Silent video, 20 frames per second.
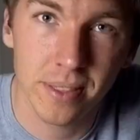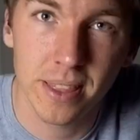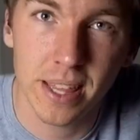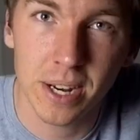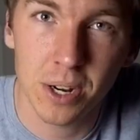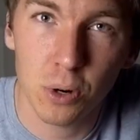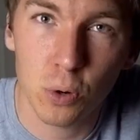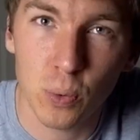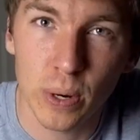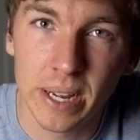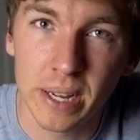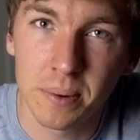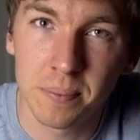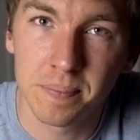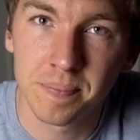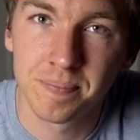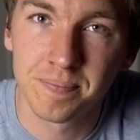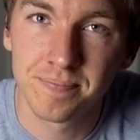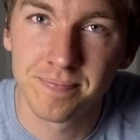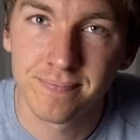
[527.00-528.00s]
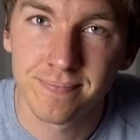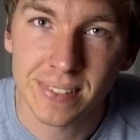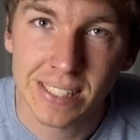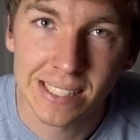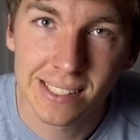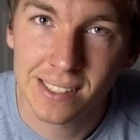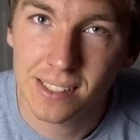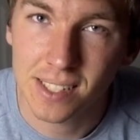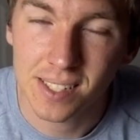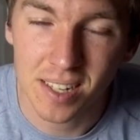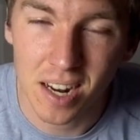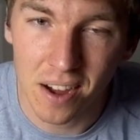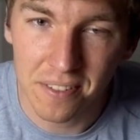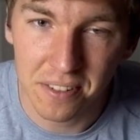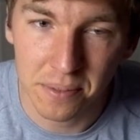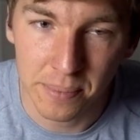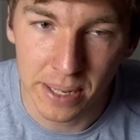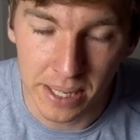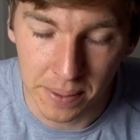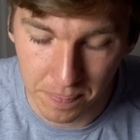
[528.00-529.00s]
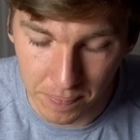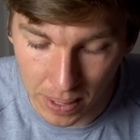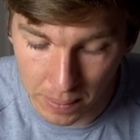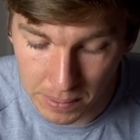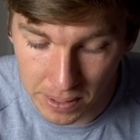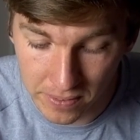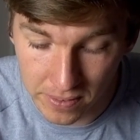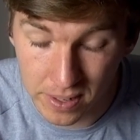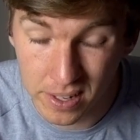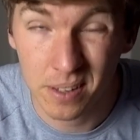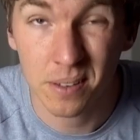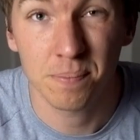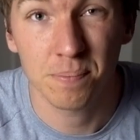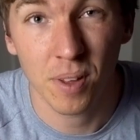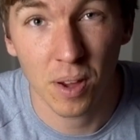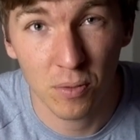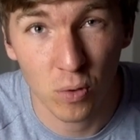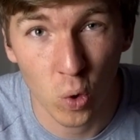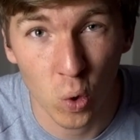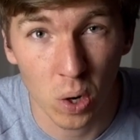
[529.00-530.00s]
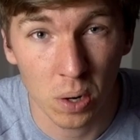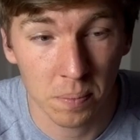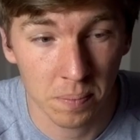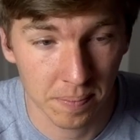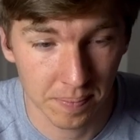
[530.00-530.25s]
Thinner rim, just not for me. I'm giving it 4.